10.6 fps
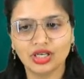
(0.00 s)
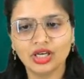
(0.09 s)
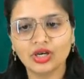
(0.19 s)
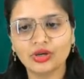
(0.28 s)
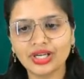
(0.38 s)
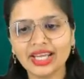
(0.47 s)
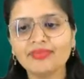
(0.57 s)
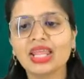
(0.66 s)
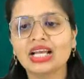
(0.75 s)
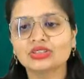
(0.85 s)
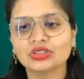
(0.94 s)
Okay,
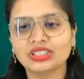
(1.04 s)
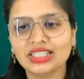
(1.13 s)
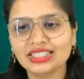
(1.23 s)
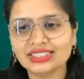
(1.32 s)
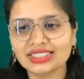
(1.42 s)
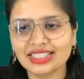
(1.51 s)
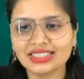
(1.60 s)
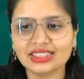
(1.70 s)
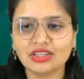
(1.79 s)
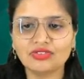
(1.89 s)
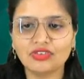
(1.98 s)
so this is
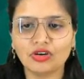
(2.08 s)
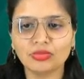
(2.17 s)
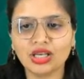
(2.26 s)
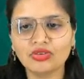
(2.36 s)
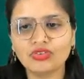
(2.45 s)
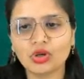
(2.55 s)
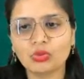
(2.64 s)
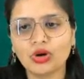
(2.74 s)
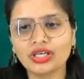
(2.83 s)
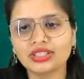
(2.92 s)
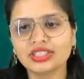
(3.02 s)
the formula for
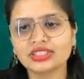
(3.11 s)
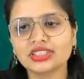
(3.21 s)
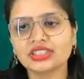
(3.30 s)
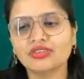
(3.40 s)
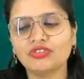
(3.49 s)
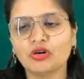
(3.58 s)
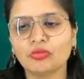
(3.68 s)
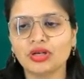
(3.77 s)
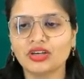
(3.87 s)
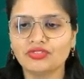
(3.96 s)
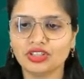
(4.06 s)
what? This is the
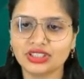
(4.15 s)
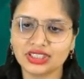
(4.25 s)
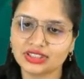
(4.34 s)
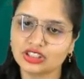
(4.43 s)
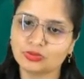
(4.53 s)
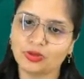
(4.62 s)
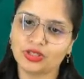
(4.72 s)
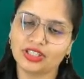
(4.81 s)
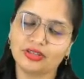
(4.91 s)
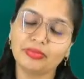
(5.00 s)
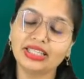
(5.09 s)
formula for Thiesen's
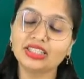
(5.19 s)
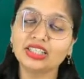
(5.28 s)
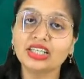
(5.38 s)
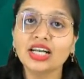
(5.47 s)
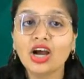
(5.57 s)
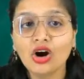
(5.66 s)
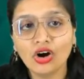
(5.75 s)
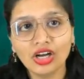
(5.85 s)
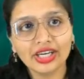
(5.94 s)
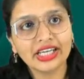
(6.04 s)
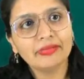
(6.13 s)
polygon method,
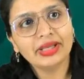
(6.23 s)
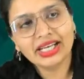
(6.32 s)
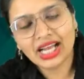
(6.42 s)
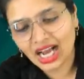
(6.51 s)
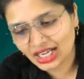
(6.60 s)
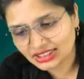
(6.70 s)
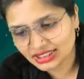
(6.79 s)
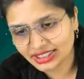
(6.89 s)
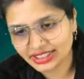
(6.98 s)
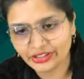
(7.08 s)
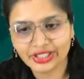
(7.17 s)
already been asked
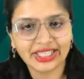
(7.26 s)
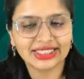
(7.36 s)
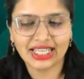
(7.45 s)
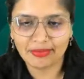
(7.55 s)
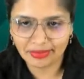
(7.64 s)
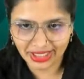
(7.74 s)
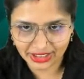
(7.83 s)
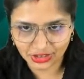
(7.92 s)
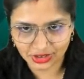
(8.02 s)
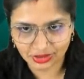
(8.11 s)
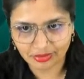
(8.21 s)
in your examination.